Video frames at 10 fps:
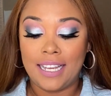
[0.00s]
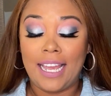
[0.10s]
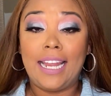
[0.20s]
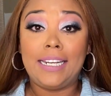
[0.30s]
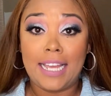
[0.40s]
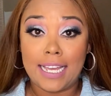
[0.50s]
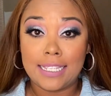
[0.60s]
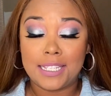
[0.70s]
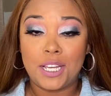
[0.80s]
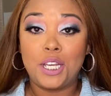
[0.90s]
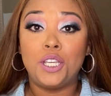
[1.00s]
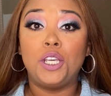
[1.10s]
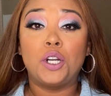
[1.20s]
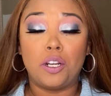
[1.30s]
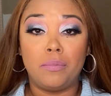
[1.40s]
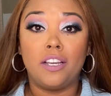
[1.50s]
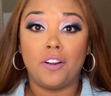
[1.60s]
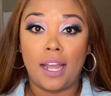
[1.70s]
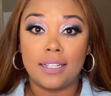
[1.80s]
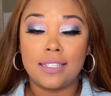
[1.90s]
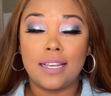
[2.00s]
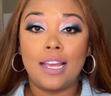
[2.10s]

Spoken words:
And yes, you heard me correct.